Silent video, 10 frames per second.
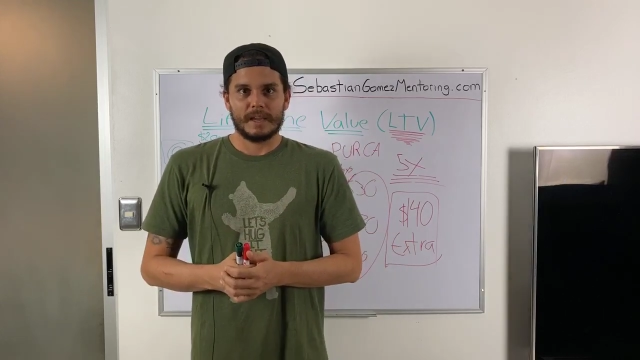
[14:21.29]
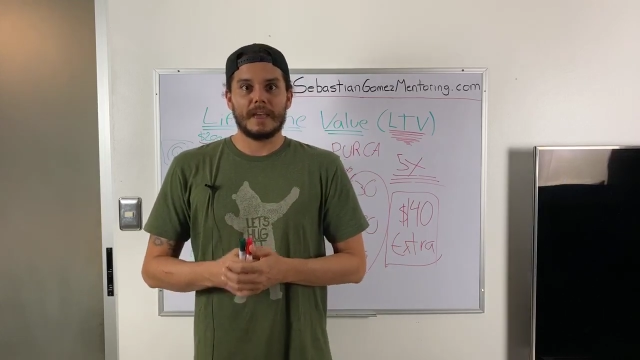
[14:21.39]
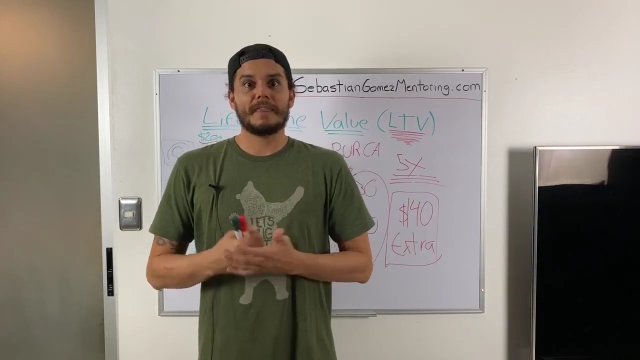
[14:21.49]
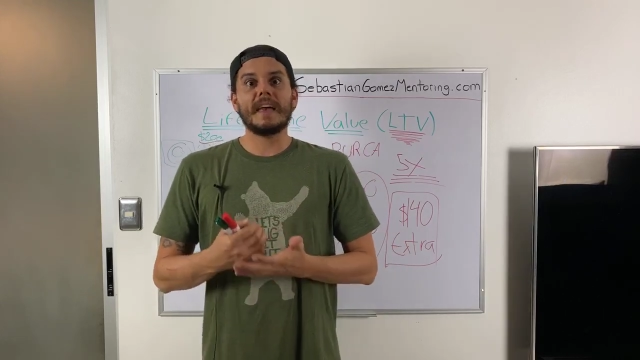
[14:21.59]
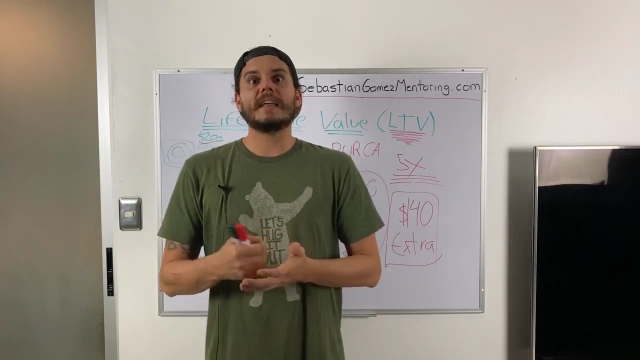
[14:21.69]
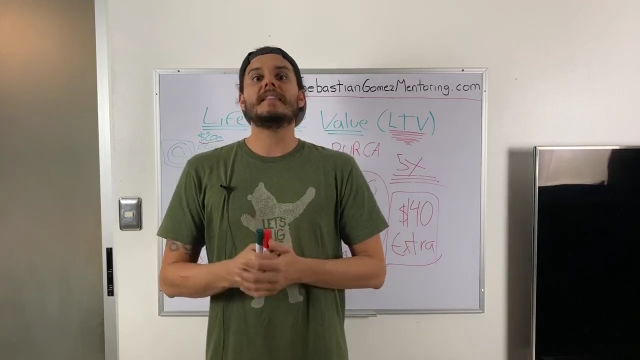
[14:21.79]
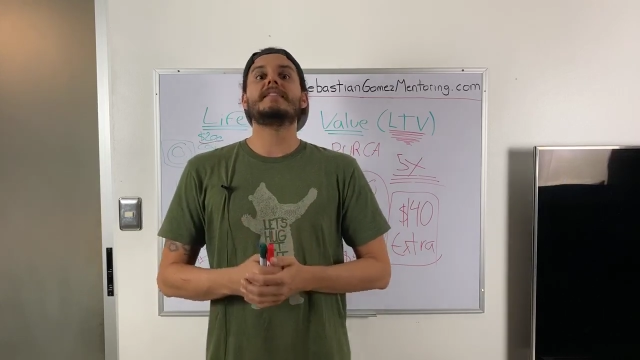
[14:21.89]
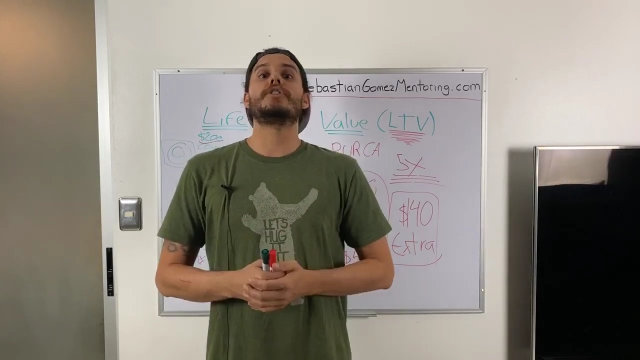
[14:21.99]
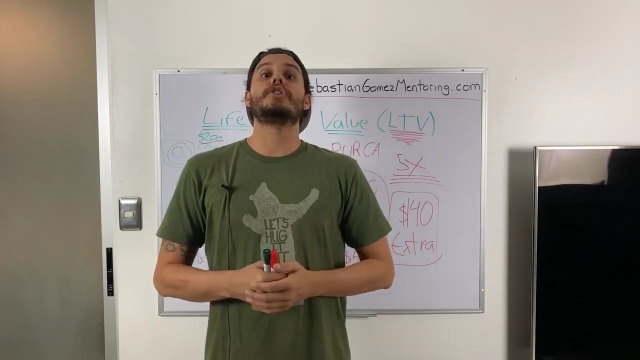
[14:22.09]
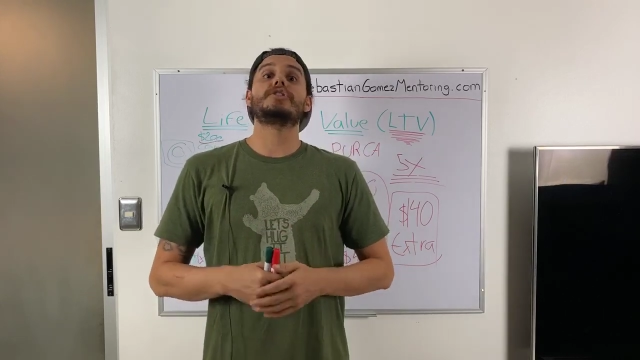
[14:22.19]
and then
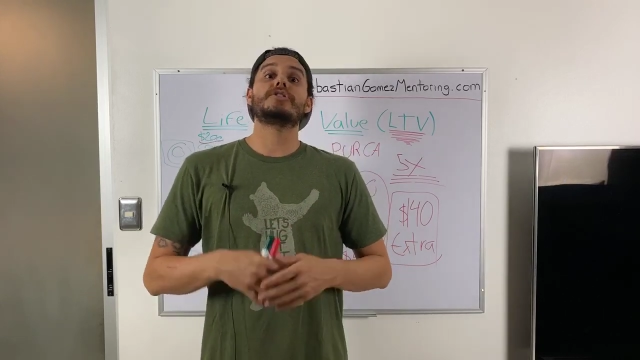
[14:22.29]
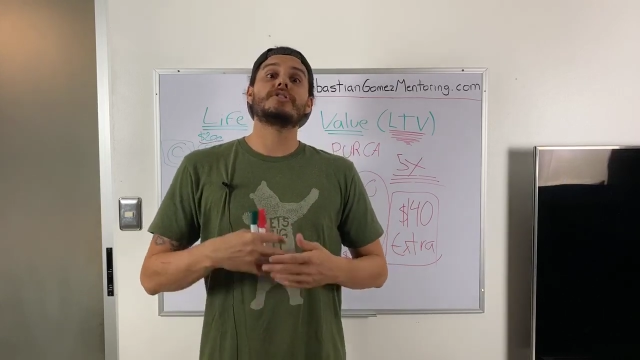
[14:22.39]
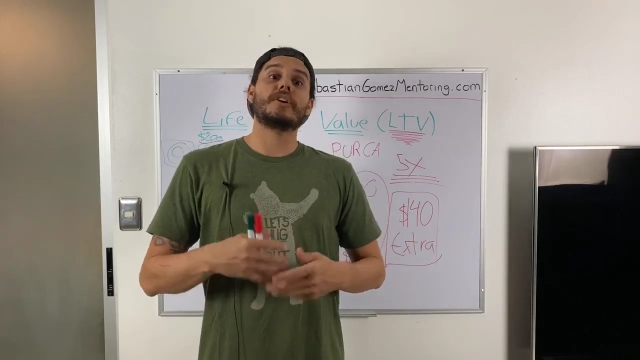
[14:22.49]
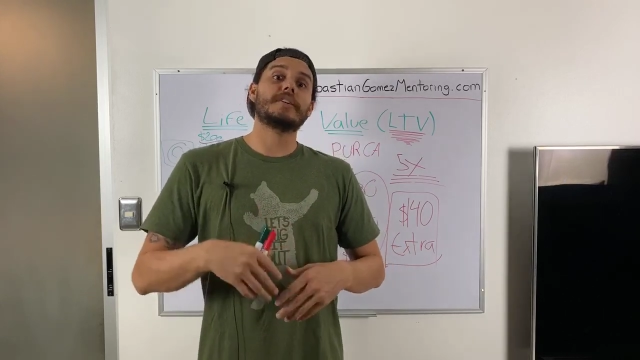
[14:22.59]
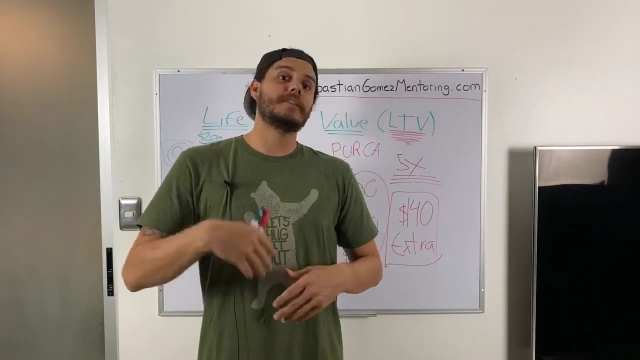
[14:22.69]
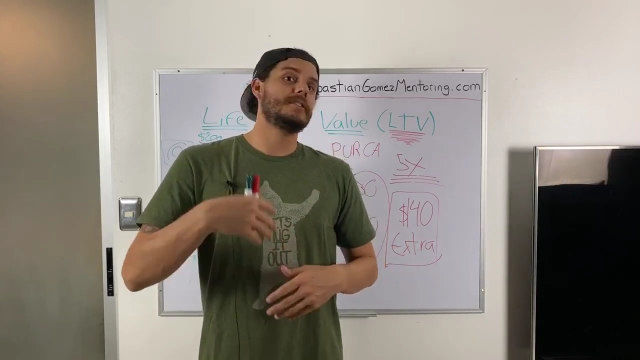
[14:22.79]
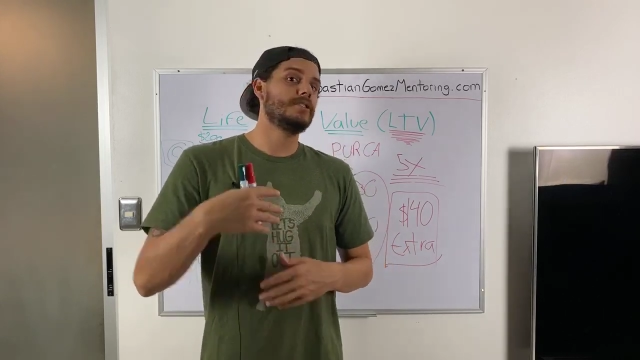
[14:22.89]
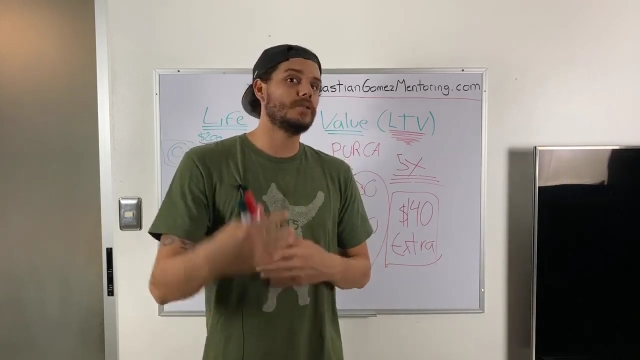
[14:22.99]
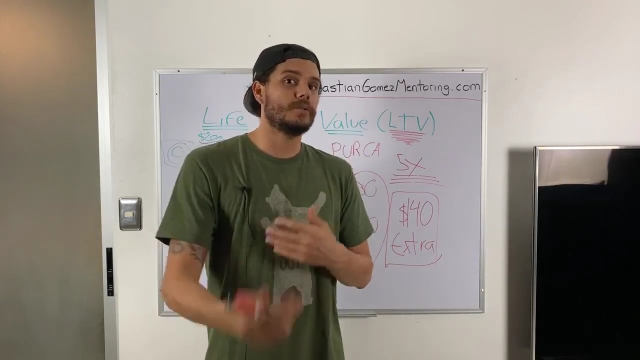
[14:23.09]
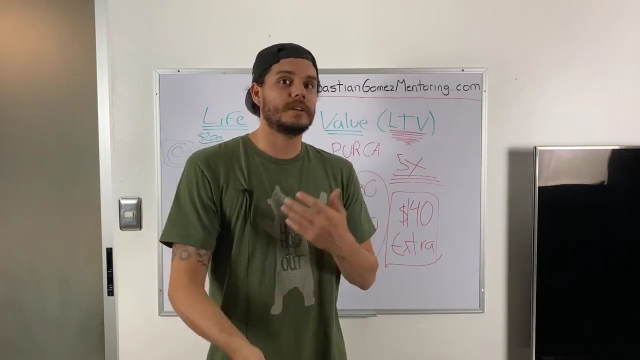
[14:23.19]
they're going to start,
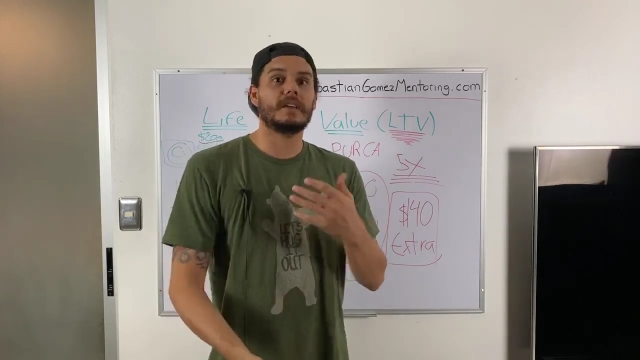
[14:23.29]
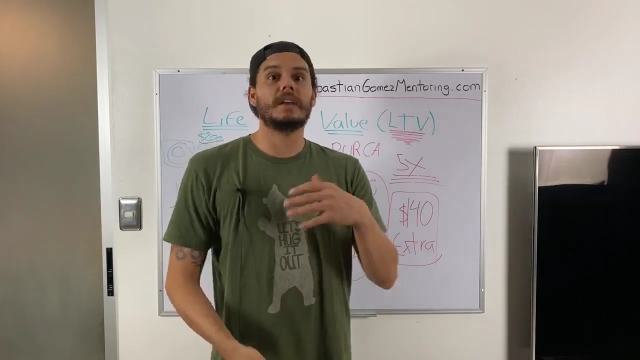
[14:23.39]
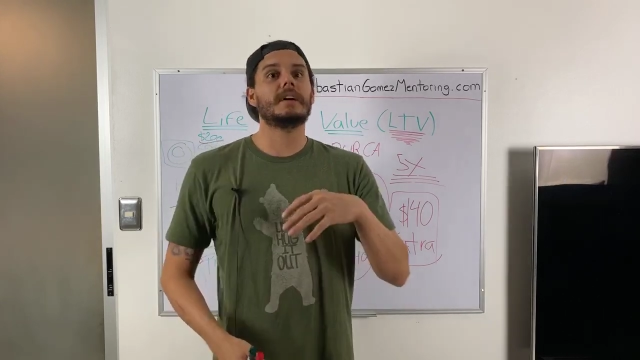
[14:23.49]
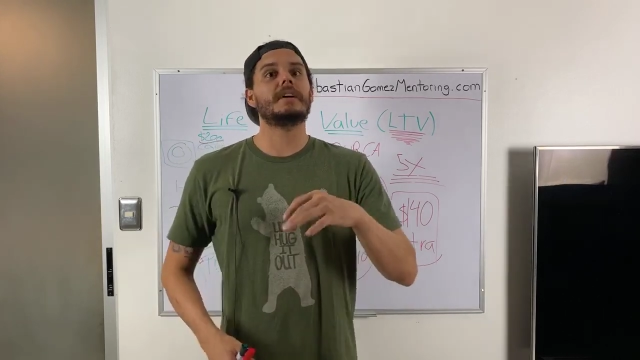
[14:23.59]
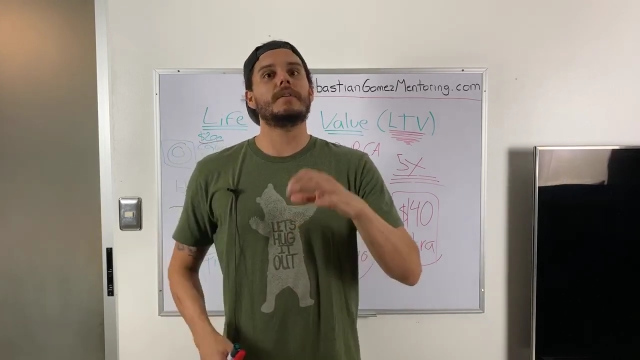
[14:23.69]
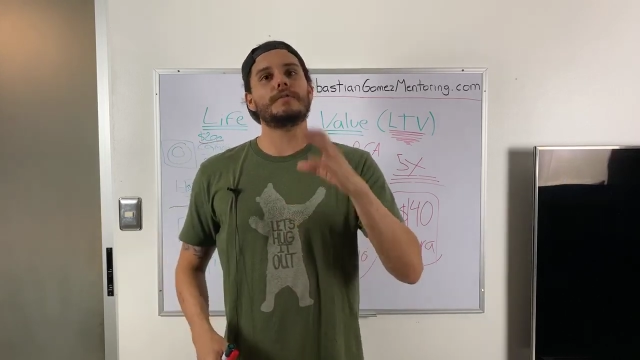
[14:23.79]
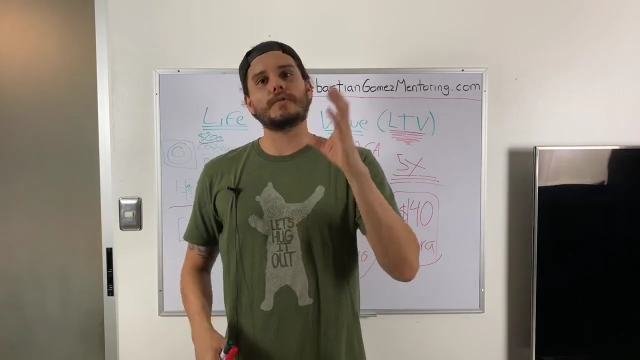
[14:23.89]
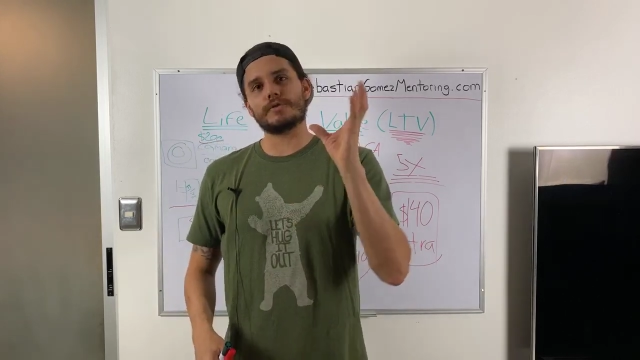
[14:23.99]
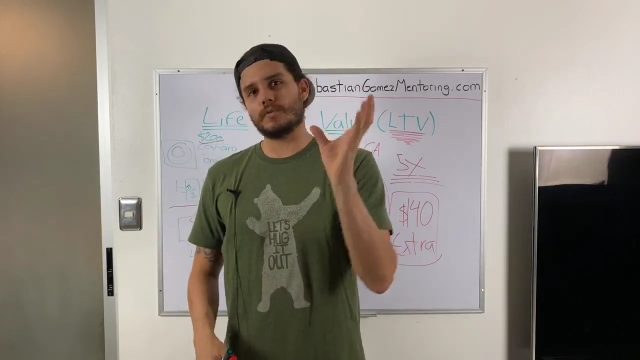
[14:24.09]
of course,